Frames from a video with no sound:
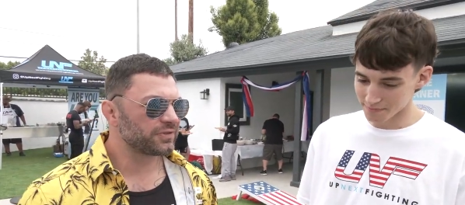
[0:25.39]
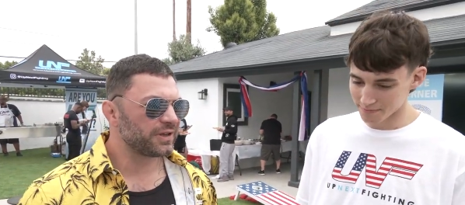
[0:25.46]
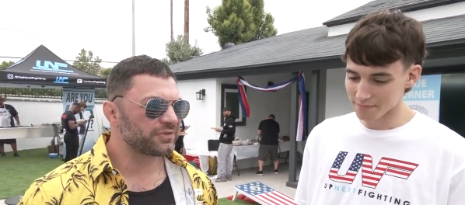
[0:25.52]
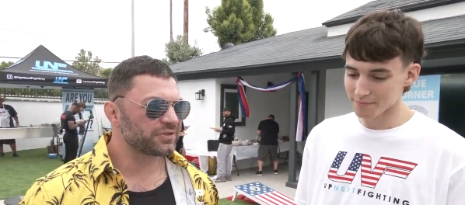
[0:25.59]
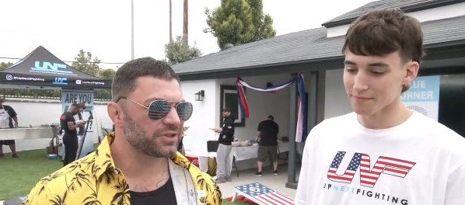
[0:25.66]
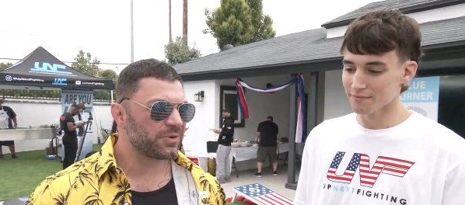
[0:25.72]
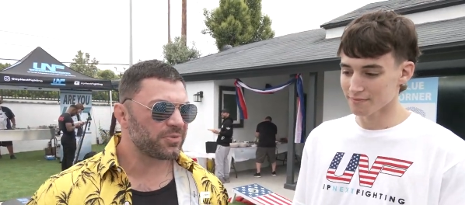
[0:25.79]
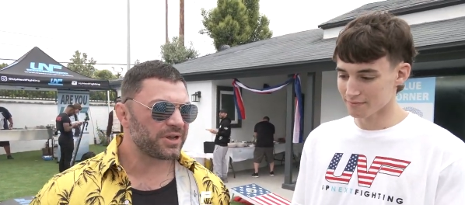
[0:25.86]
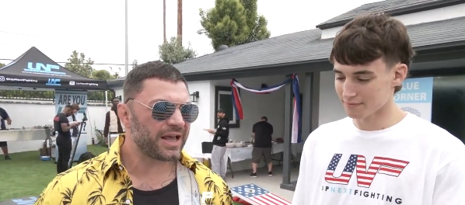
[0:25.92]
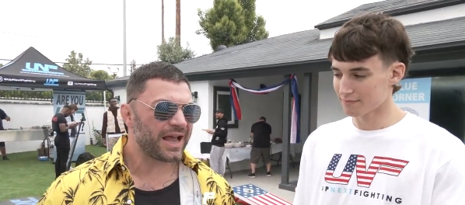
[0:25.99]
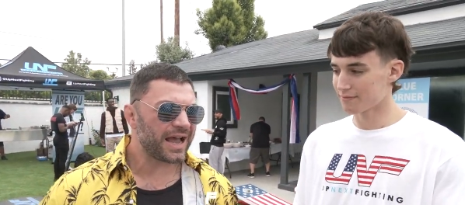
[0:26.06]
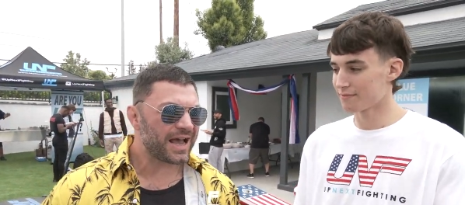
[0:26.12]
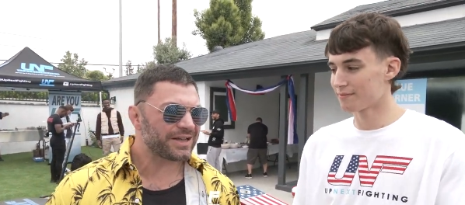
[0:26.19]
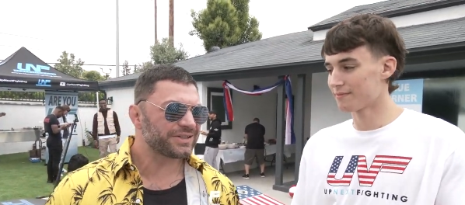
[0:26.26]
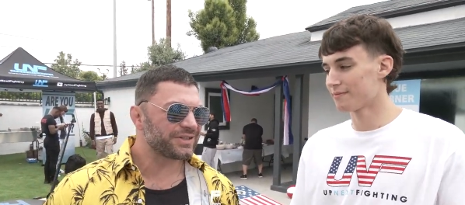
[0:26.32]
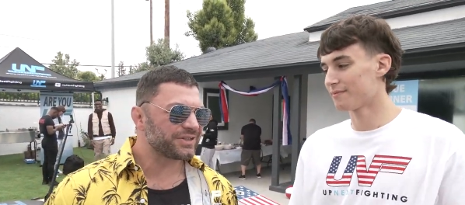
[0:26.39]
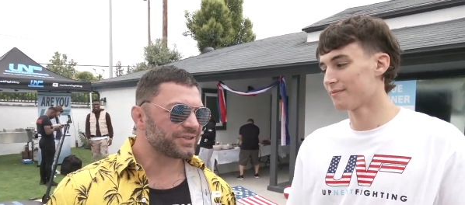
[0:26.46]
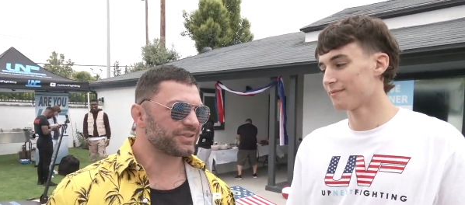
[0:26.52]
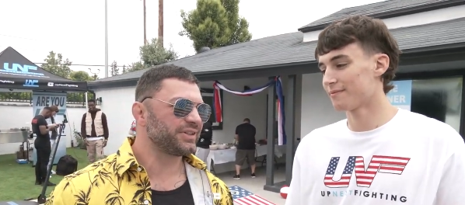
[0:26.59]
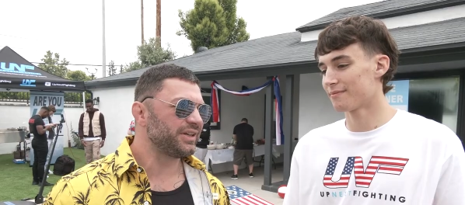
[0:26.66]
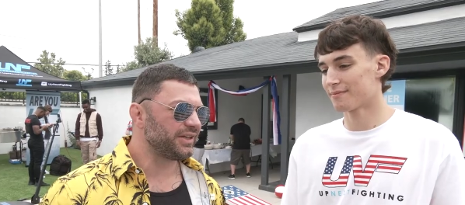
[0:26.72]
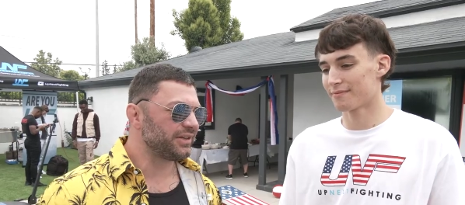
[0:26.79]
Speaker 1: If, if someone hasn't
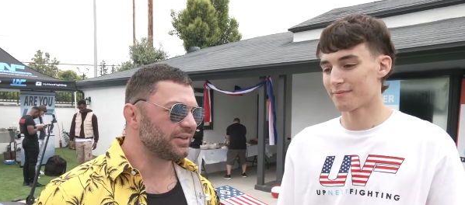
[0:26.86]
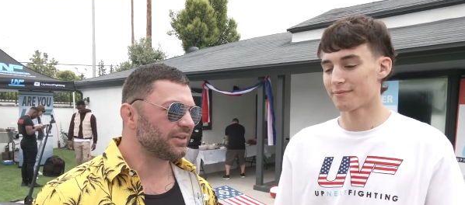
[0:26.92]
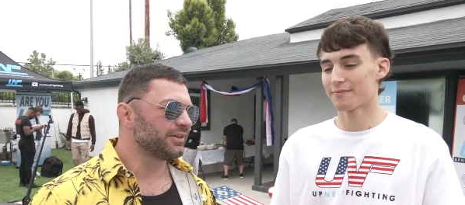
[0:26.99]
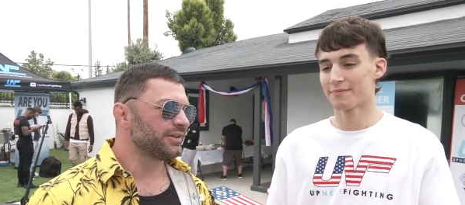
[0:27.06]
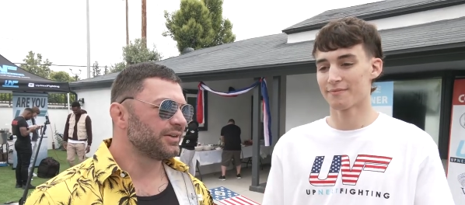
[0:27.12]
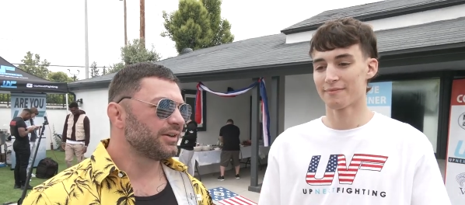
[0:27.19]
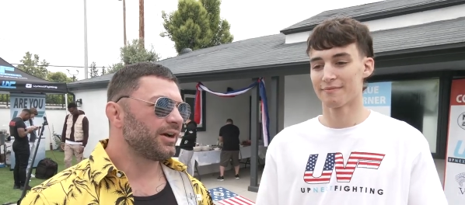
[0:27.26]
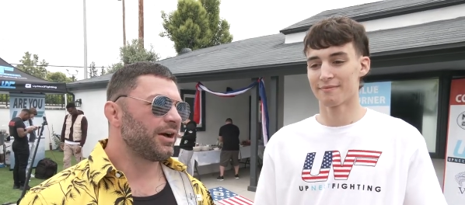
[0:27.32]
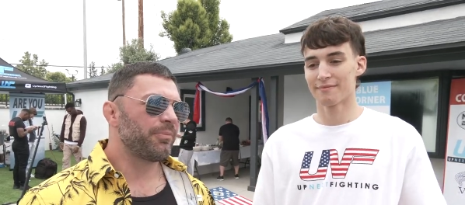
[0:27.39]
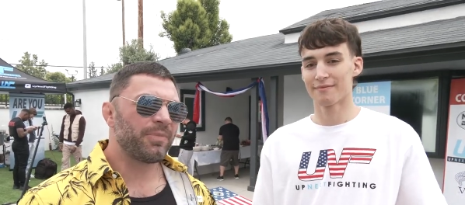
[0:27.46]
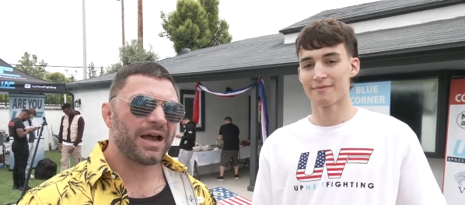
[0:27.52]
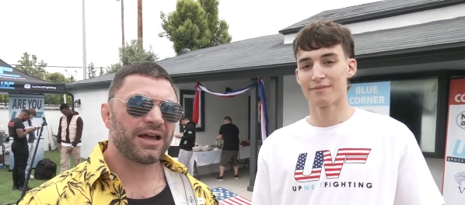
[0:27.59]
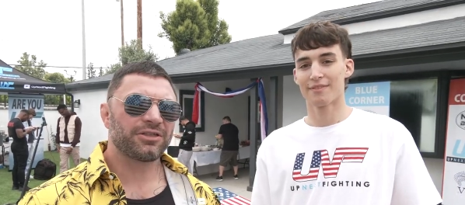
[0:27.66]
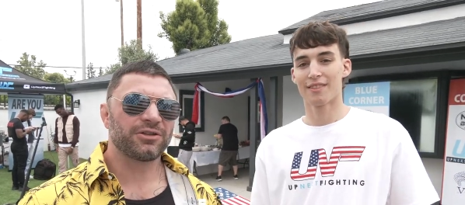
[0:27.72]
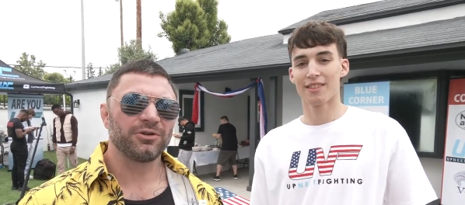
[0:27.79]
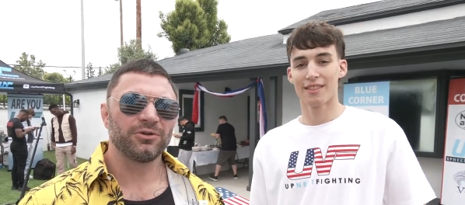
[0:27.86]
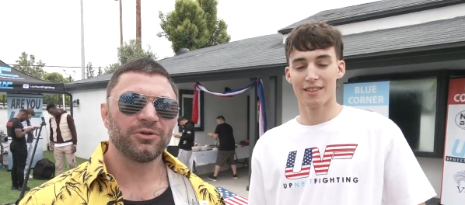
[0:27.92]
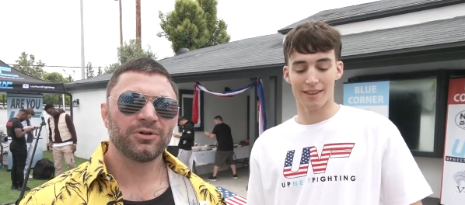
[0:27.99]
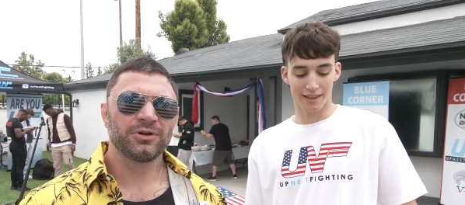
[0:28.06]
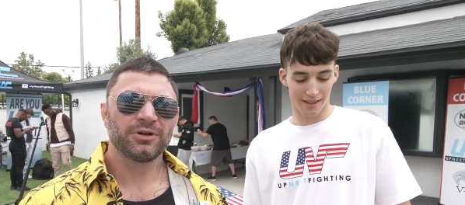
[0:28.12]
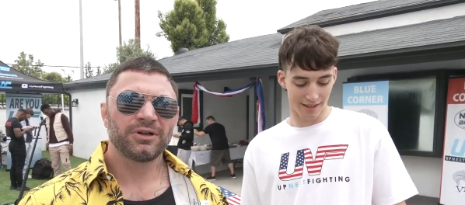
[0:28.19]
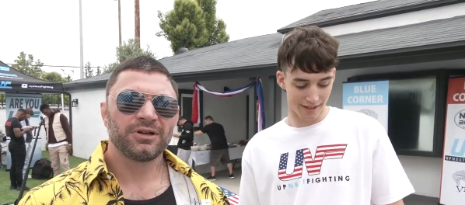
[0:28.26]
seen a
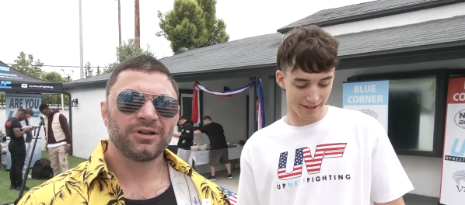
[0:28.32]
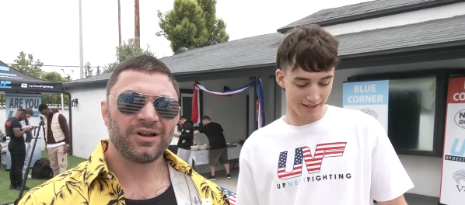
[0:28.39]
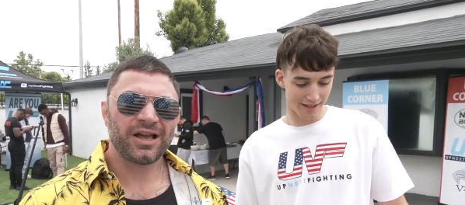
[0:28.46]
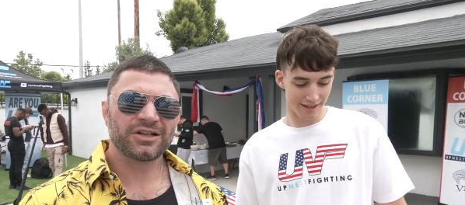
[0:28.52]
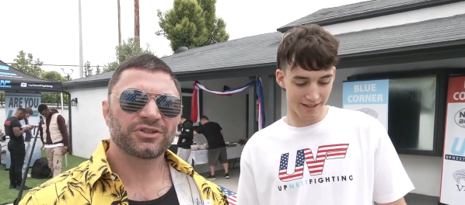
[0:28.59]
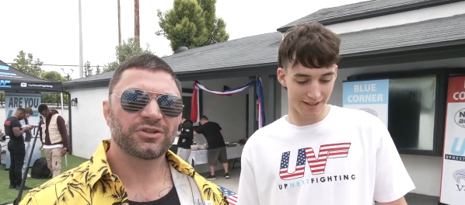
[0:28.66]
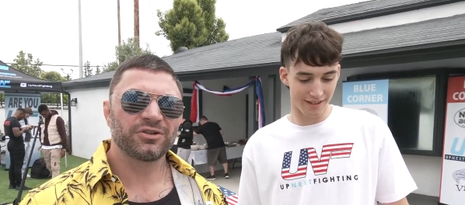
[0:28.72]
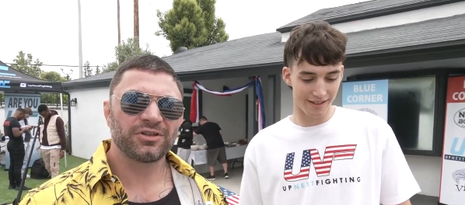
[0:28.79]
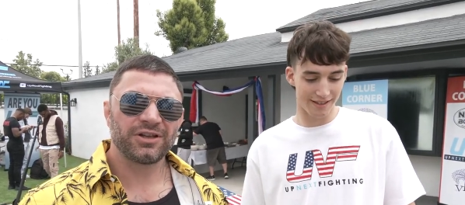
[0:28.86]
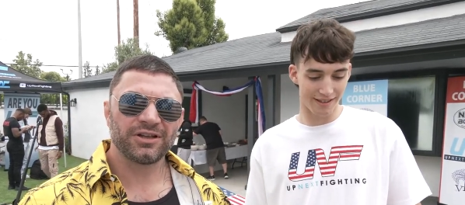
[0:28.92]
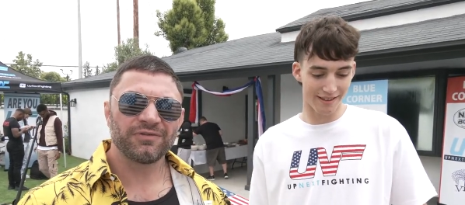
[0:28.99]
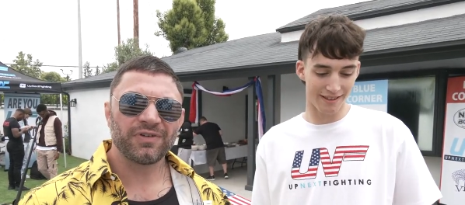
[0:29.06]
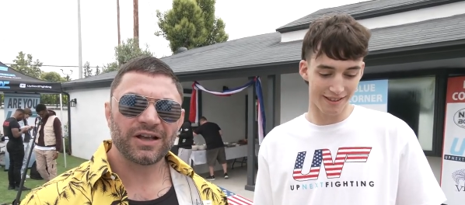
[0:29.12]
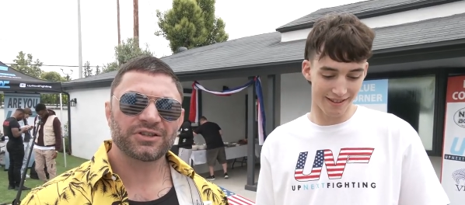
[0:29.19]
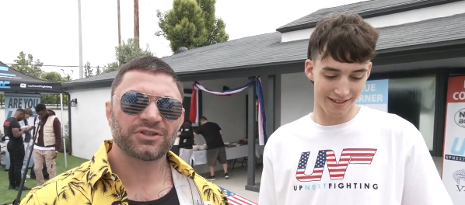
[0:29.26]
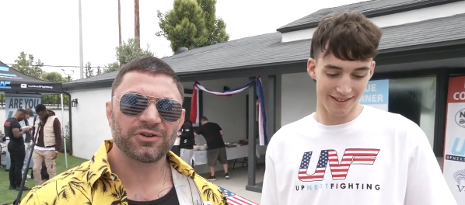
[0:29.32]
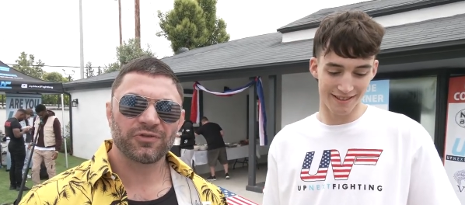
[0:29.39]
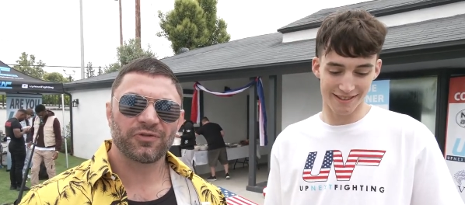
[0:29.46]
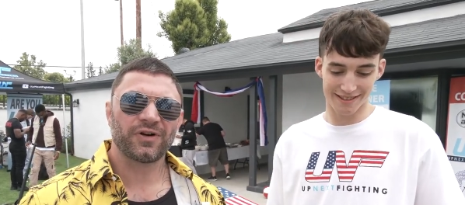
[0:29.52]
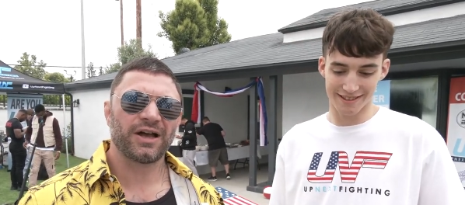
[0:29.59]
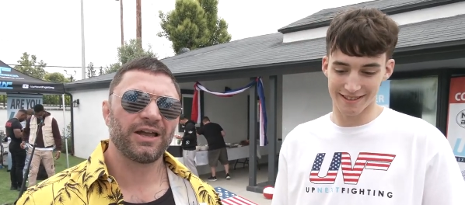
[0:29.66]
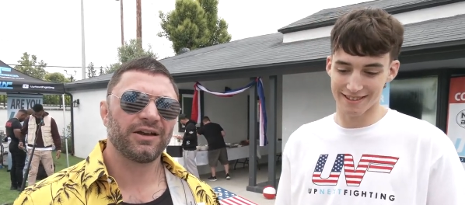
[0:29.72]
Matthew Nester, the investor
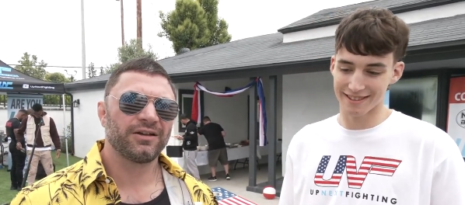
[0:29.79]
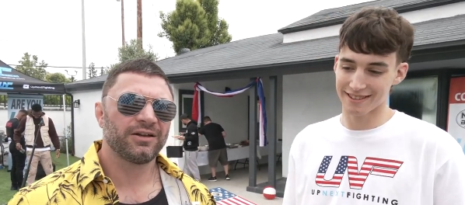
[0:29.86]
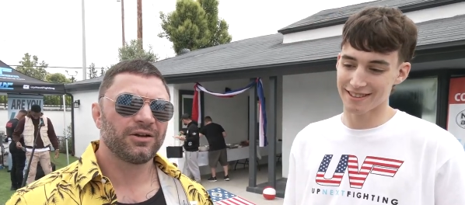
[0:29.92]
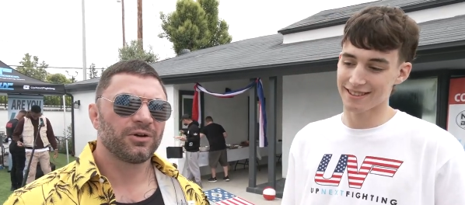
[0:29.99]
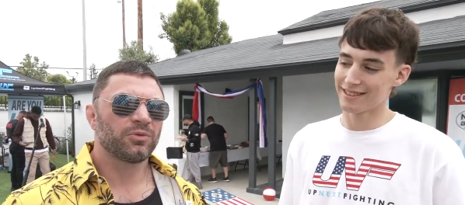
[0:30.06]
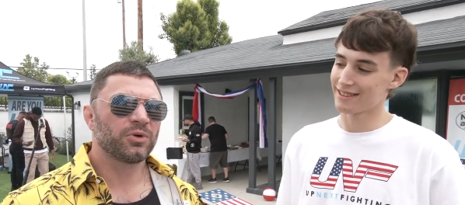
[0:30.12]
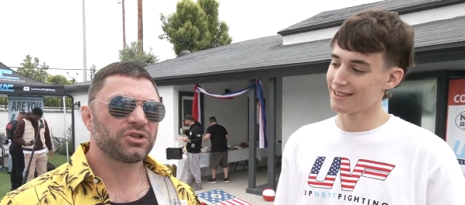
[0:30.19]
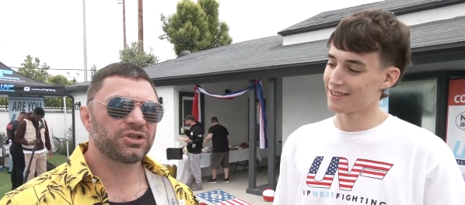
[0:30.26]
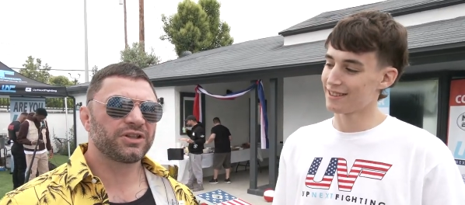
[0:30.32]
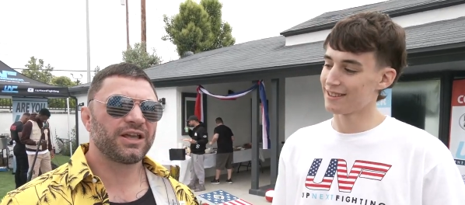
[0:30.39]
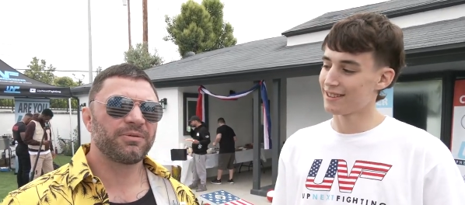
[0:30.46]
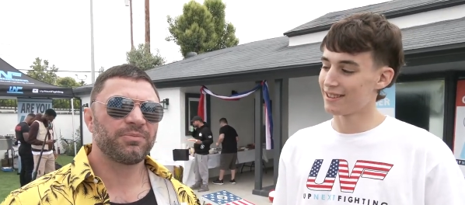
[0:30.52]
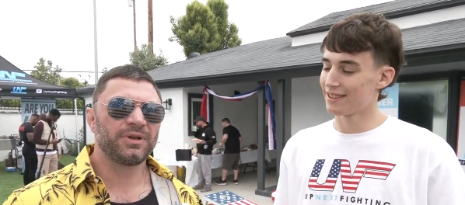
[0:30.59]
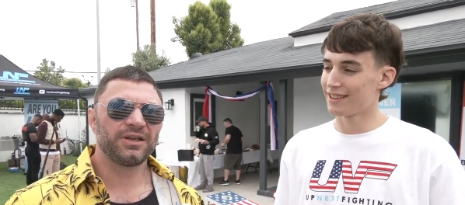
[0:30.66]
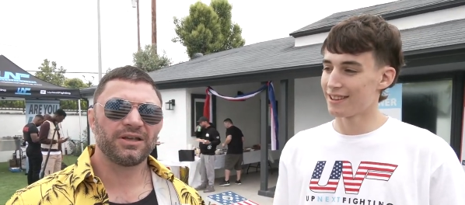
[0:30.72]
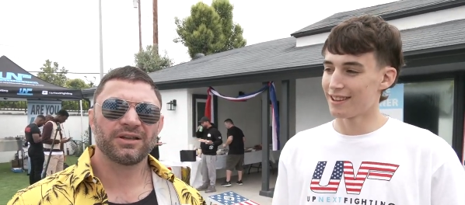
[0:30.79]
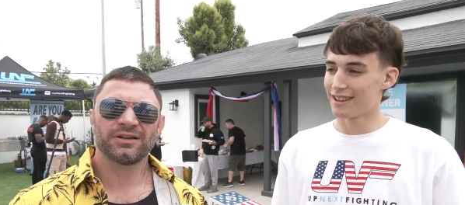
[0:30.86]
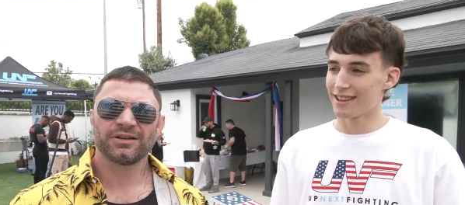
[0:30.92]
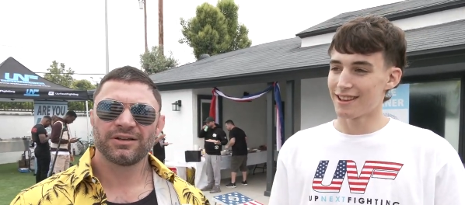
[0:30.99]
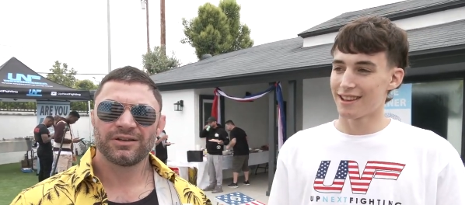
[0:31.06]
fight, what should they be